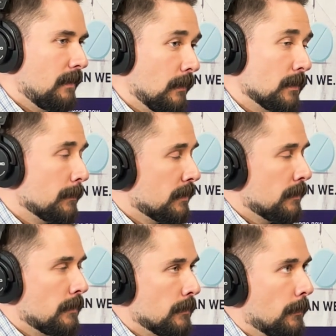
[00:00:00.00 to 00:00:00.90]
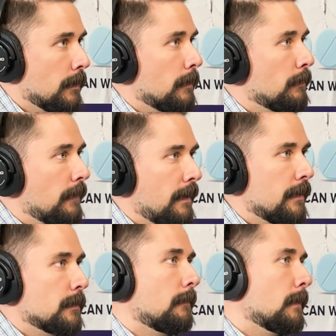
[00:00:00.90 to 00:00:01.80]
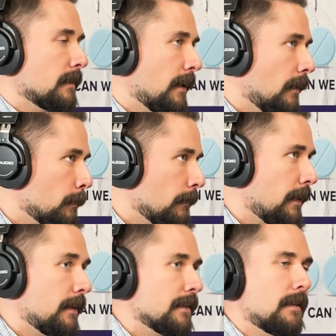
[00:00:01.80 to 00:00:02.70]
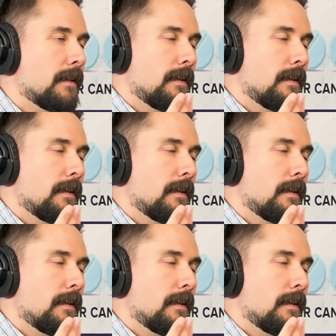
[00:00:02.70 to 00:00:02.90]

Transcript: substance use disorder providers, we have mental health providers,